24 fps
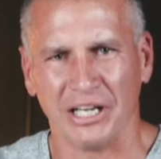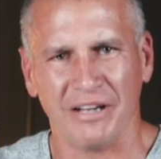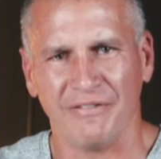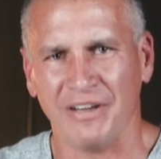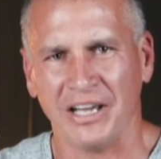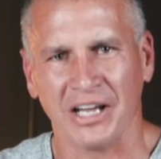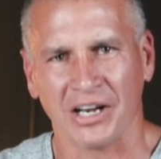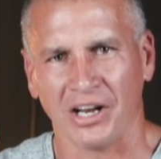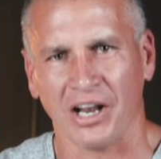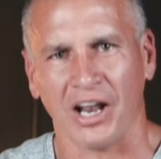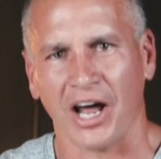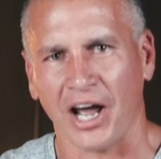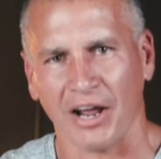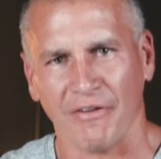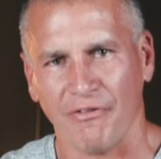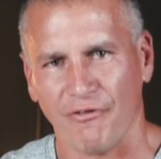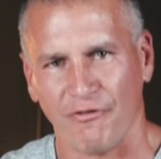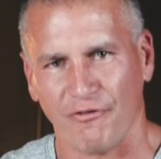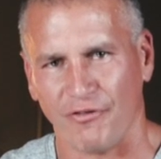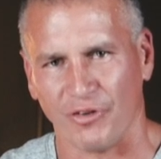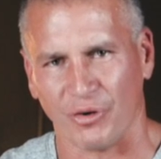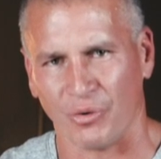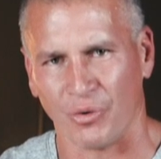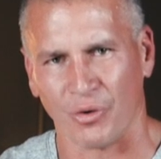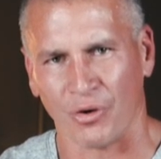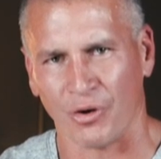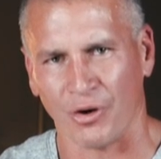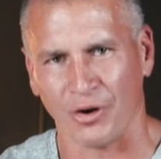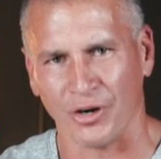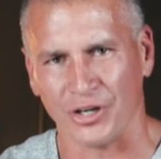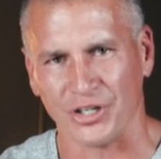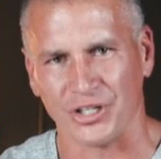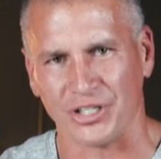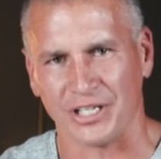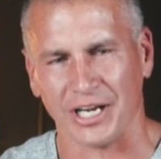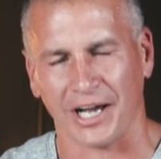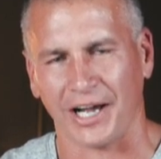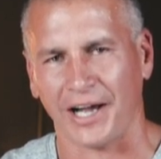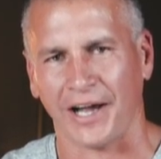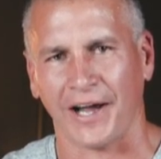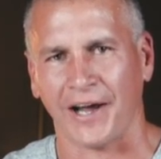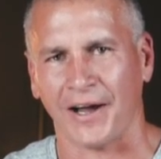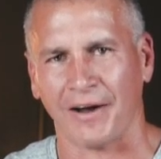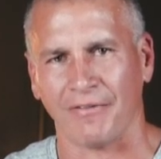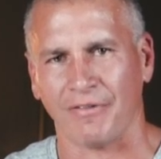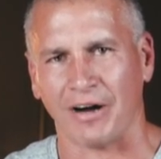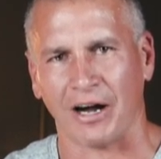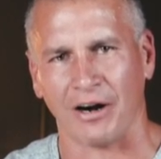living life for is to
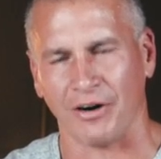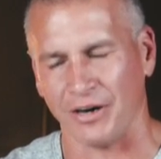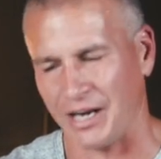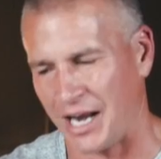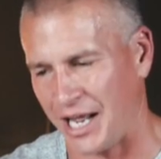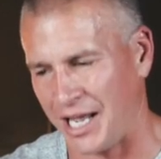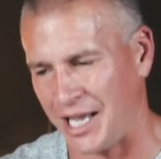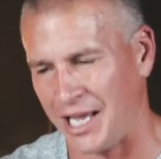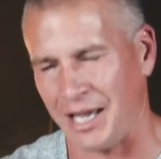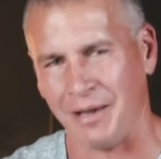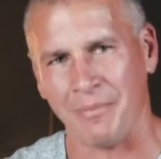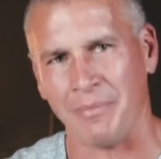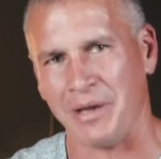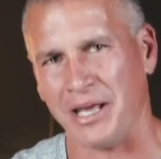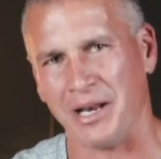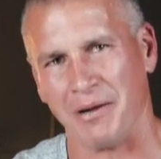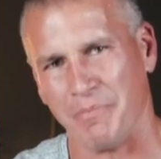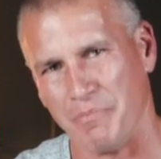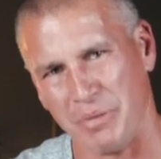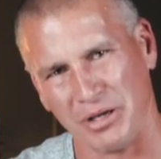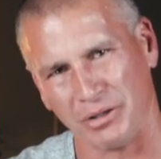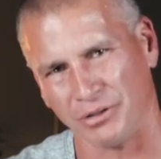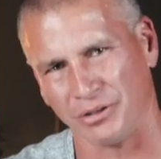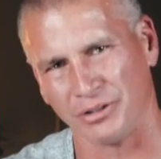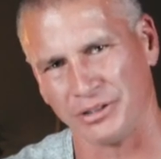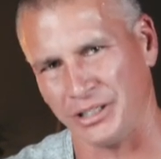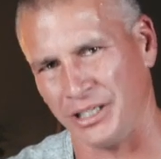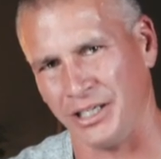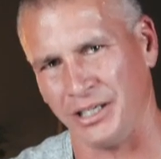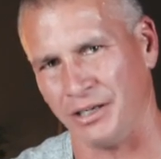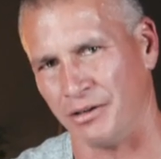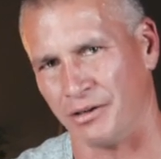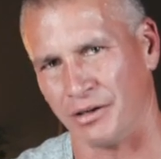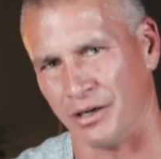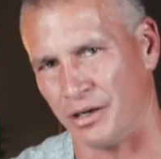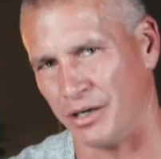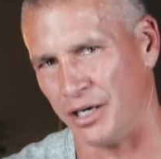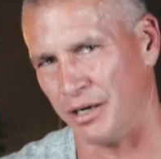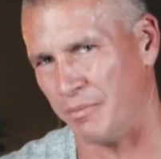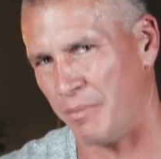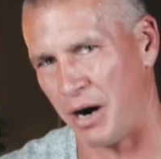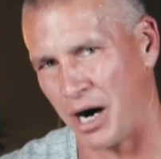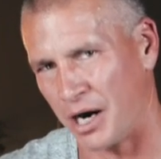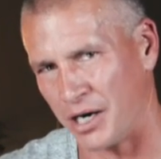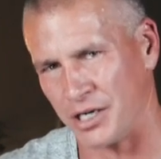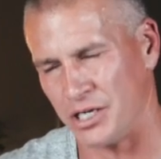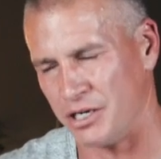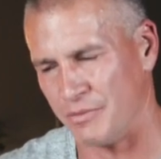have our name in a building or in a
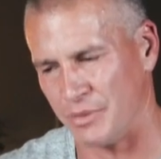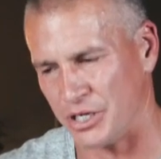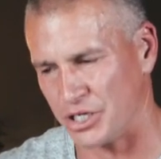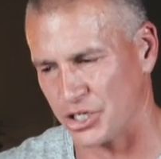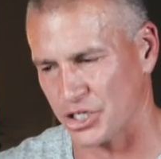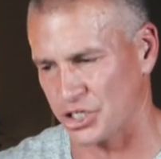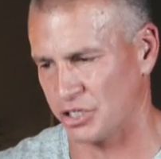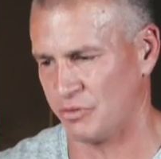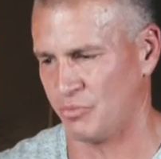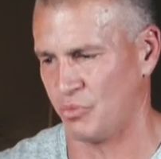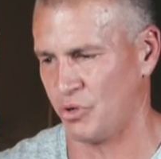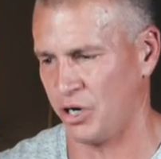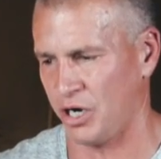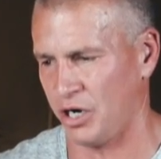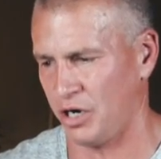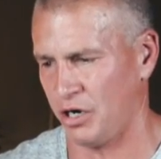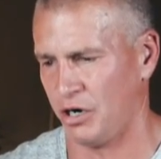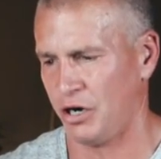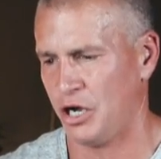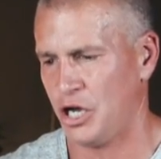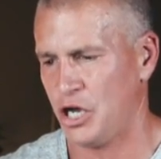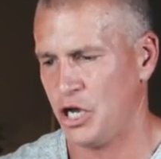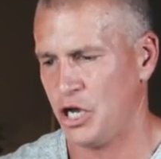monument somewhere